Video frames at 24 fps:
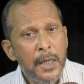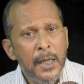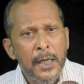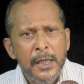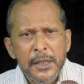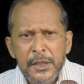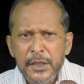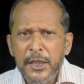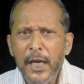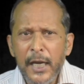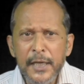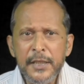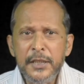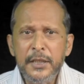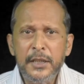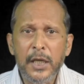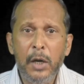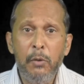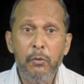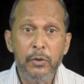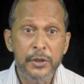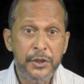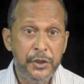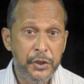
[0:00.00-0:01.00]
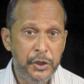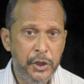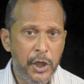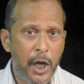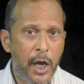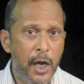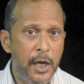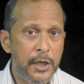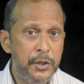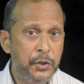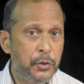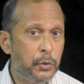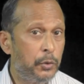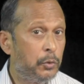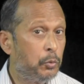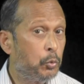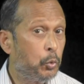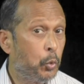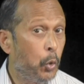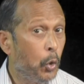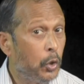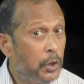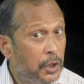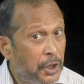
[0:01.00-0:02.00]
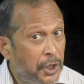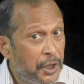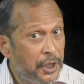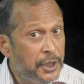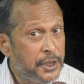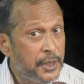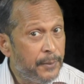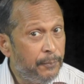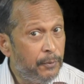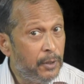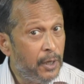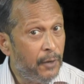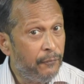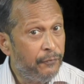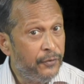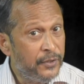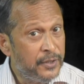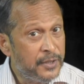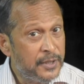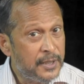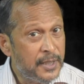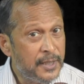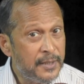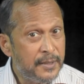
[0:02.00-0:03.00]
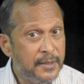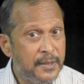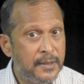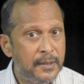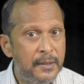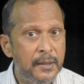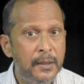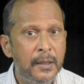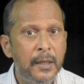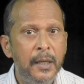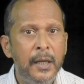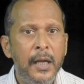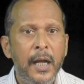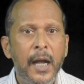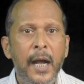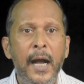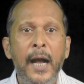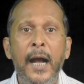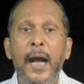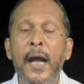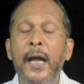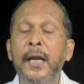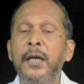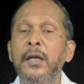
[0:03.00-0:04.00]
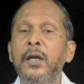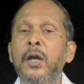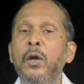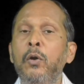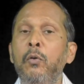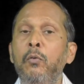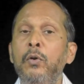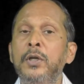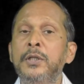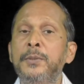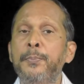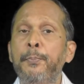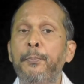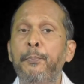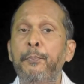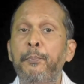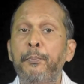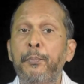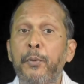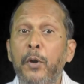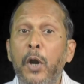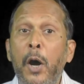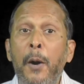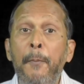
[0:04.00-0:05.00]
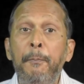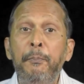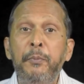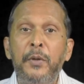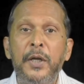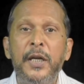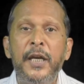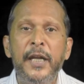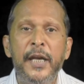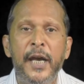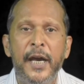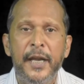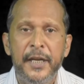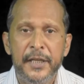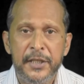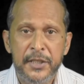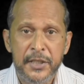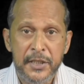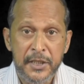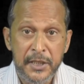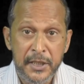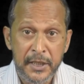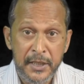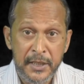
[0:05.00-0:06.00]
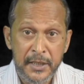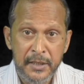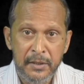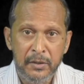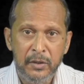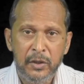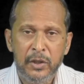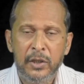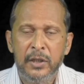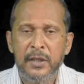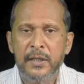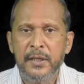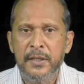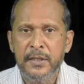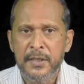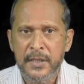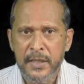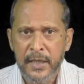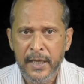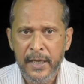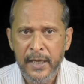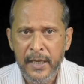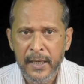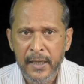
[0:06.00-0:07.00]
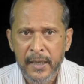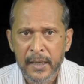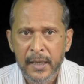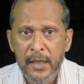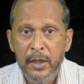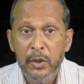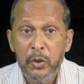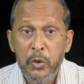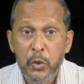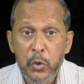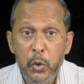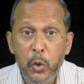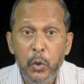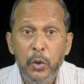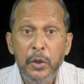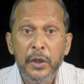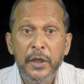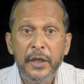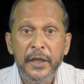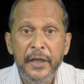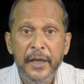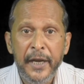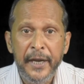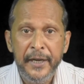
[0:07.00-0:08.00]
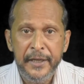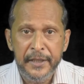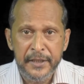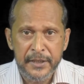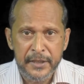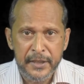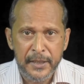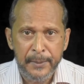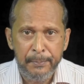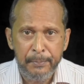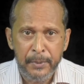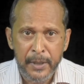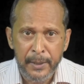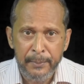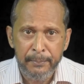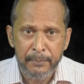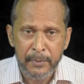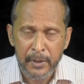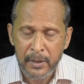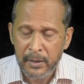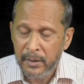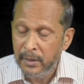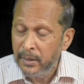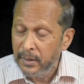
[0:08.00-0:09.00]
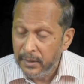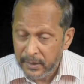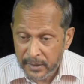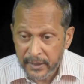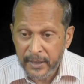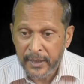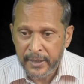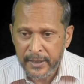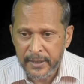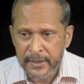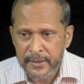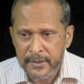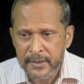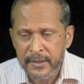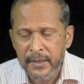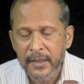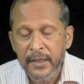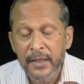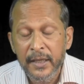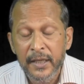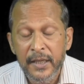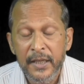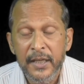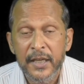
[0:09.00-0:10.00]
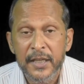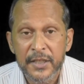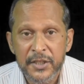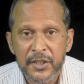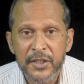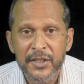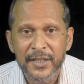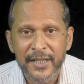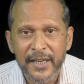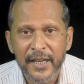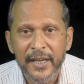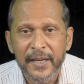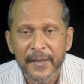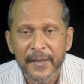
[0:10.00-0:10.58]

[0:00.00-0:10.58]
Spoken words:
Saista was charged with cognizable offences and was promptly arrested on Thursday, 28 September, that is yesterday.